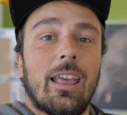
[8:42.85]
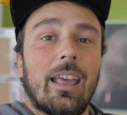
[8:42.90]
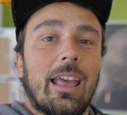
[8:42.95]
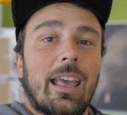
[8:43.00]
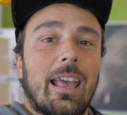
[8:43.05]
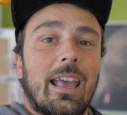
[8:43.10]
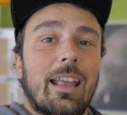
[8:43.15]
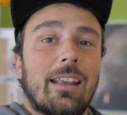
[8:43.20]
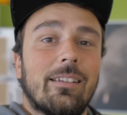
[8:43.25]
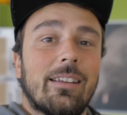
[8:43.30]

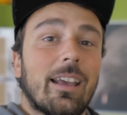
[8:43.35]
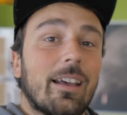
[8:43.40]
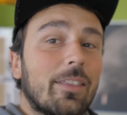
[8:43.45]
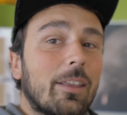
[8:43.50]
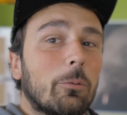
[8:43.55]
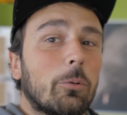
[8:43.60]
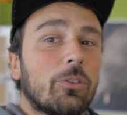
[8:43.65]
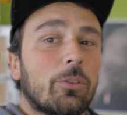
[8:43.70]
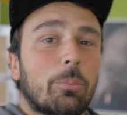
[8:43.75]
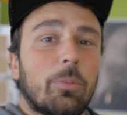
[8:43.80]
And yeah,
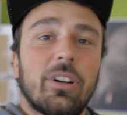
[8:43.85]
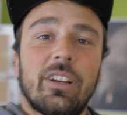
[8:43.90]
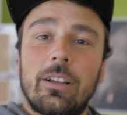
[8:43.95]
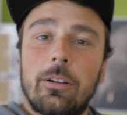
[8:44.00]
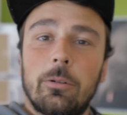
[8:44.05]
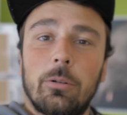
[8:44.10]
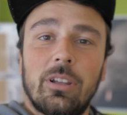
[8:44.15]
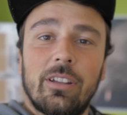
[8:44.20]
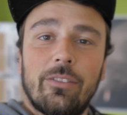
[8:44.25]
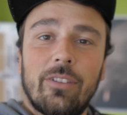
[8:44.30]
that was a pretty
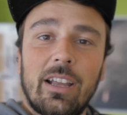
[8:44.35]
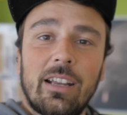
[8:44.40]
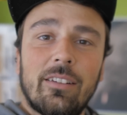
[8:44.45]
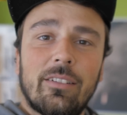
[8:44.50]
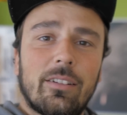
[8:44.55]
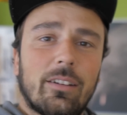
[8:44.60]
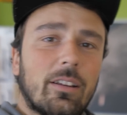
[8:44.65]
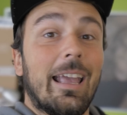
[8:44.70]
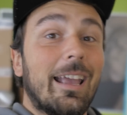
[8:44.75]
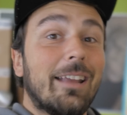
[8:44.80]
cool
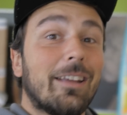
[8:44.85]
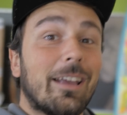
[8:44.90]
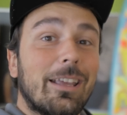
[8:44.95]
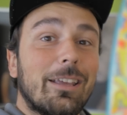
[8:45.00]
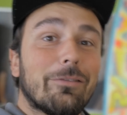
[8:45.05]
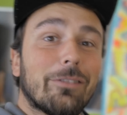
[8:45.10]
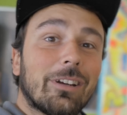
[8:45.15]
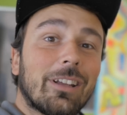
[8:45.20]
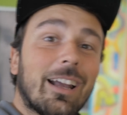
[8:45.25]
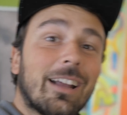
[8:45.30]
event, and I
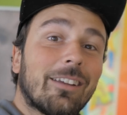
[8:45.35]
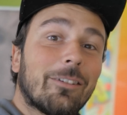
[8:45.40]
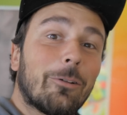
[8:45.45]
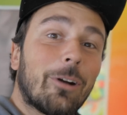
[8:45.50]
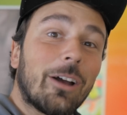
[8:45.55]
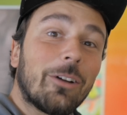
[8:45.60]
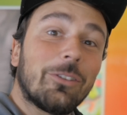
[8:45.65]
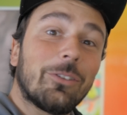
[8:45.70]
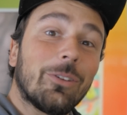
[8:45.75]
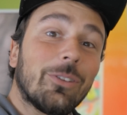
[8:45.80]
even got
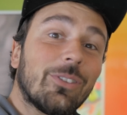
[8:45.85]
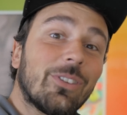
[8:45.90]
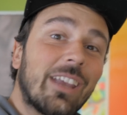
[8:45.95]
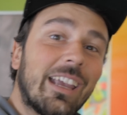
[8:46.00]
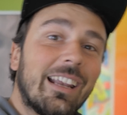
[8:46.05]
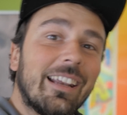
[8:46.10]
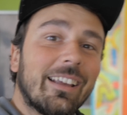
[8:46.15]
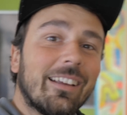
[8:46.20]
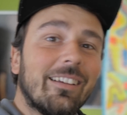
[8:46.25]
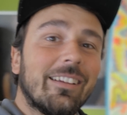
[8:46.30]
around to
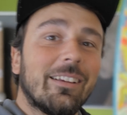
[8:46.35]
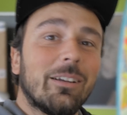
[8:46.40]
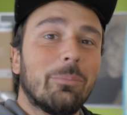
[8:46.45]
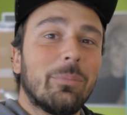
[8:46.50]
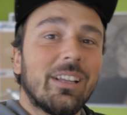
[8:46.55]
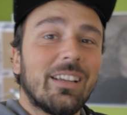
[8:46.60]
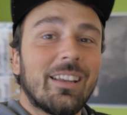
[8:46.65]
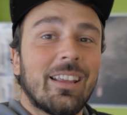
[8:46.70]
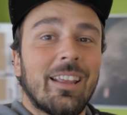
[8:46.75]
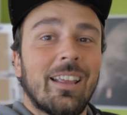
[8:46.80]
sailing a little
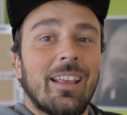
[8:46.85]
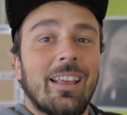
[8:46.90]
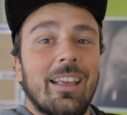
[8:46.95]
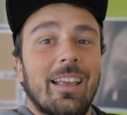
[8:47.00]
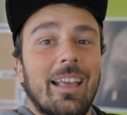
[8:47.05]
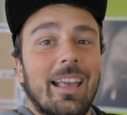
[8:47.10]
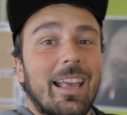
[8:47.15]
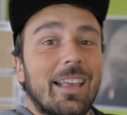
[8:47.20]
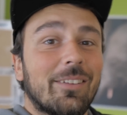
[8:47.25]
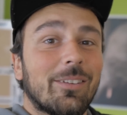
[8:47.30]
bit,
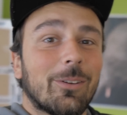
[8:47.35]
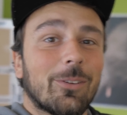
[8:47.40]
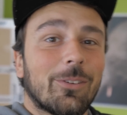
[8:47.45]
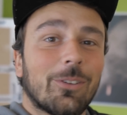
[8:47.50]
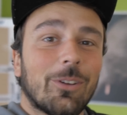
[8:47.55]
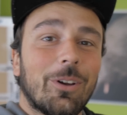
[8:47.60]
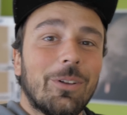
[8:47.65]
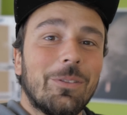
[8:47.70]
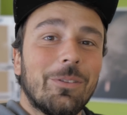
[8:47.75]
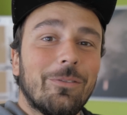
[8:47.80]
as you
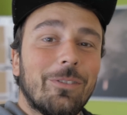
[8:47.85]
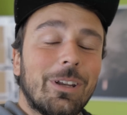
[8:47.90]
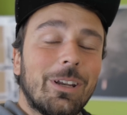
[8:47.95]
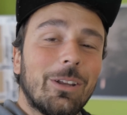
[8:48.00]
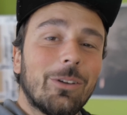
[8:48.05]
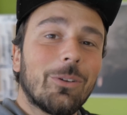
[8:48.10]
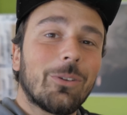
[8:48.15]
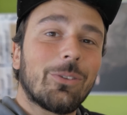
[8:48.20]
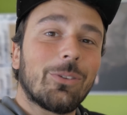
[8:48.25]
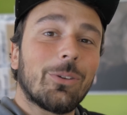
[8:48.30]
saw in the
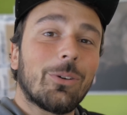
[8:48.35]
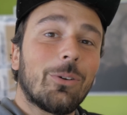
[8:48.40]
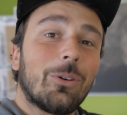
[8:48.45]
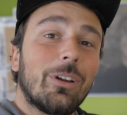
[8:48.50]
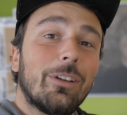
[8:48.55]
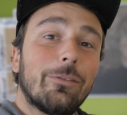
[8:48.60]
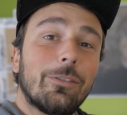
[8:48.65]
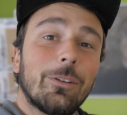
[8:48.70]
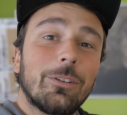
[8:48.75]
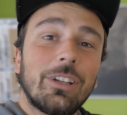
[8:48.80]
video. So
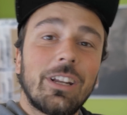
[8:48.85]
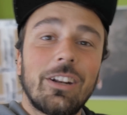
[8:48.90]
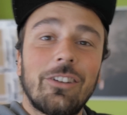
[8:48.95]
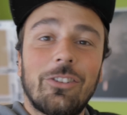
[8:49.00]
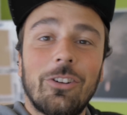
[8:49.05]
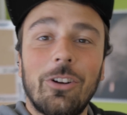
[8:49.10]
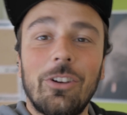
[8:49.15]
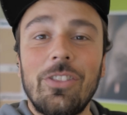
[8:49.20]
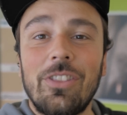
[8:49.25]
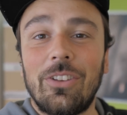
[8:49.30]
if you did
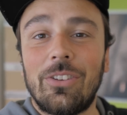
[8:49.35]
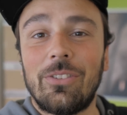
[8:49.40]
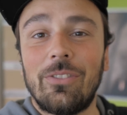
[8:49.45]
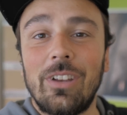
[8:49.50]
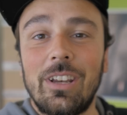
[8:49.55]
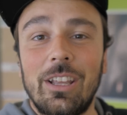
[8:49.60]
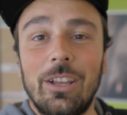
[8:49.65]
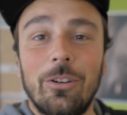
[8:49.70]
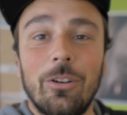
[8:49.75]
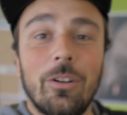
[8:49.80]
enjoy this
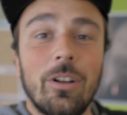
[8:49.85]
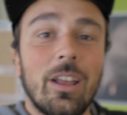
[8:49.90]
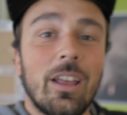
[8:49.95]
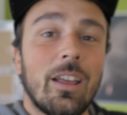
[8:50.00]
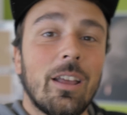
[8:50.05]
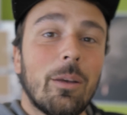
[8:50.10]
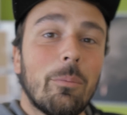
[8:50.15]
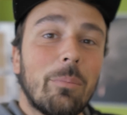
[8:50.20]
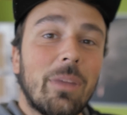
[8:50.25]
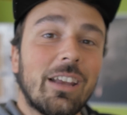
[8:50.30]
video,
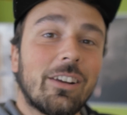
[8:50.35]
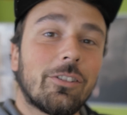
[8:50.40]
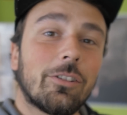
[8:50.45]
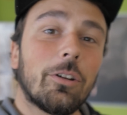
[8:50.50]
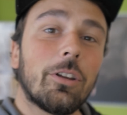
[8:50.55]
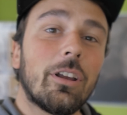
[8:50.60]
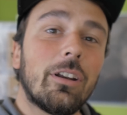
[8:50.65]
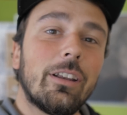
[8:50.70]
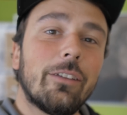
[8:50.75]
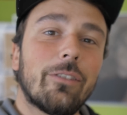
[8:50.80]
make
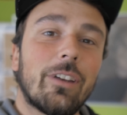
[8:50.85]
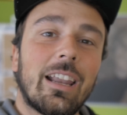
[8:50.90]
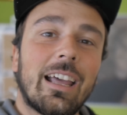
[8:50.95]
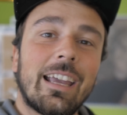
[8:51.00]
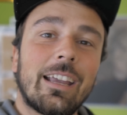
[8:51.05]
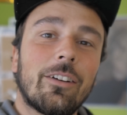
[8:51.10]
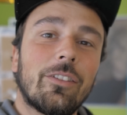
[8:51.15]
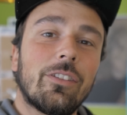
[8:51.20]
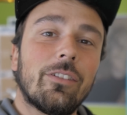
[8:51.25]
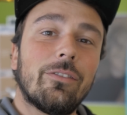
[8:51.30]
sure you leave a
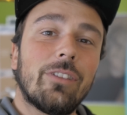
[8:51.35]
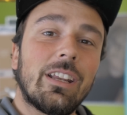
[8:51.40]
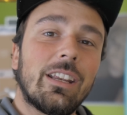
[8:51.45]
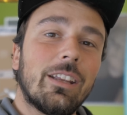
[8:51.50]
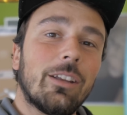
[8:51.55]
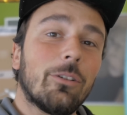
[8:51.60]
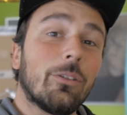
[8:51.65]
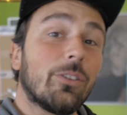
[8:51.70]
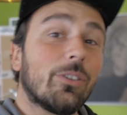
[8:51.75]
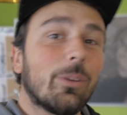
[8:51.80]
like on the
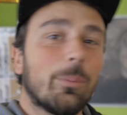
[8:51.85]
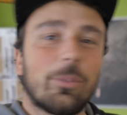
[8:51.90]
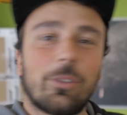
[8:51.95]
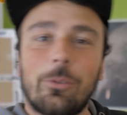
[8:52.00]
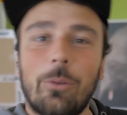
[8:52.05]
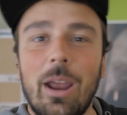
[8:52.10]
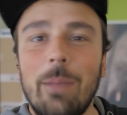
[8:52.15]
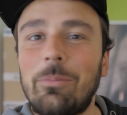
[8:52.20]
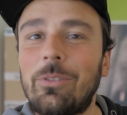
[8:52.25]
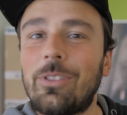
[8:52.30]
video,
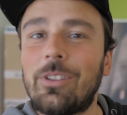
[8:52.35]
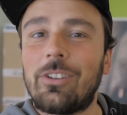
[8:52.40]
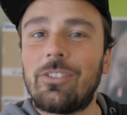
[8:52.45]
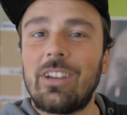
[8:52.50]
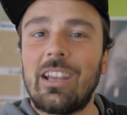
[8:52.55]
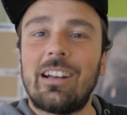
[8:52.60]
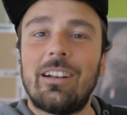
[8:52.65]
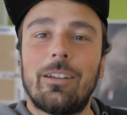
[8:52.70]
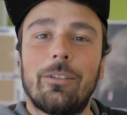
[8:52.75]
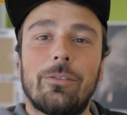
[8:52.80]
subscribe to the
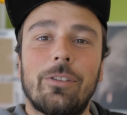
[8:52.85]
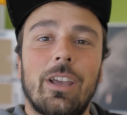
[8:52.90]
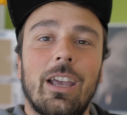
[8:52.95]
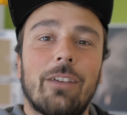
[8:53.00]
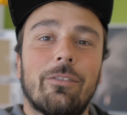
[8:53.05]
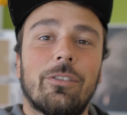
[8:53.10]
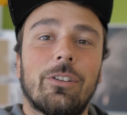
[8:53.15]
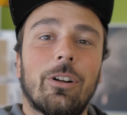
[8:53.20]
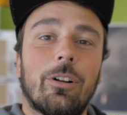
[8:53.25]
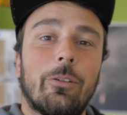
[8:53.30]
channel if you
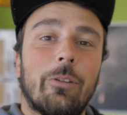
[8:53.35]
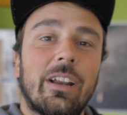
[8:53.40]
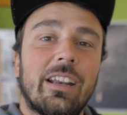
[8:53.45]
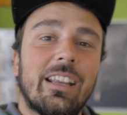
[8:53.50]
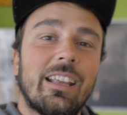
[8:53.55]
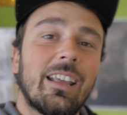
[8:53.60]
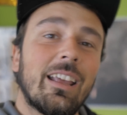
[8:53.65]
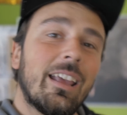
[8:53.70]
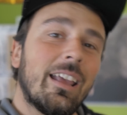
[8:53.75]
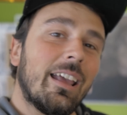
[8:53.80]
haven't
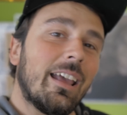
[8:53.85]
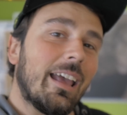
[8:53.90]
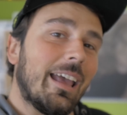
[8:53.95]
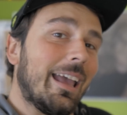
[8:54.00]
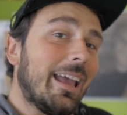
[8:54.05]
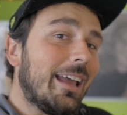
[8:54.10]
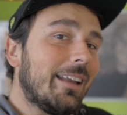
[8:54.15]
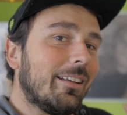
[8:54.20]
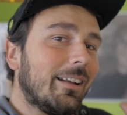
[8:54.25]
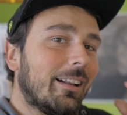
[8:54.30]
already,
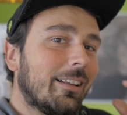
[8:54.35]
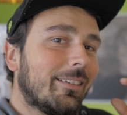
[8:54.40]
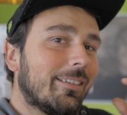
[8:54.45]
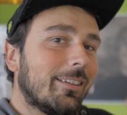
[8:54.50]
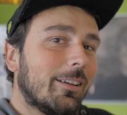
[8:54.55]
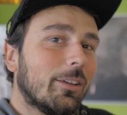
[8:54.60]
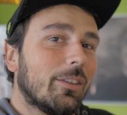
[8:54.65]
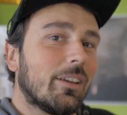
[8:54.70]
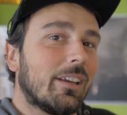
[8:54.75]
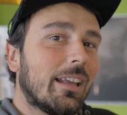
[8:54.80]
and I'll
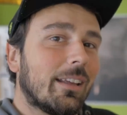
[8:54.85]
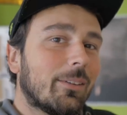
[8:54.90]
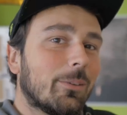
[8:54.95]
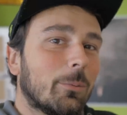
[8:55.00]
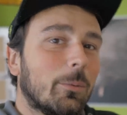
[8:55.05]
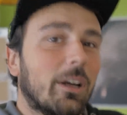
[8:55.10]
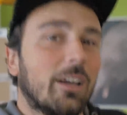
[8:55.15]
see you in the next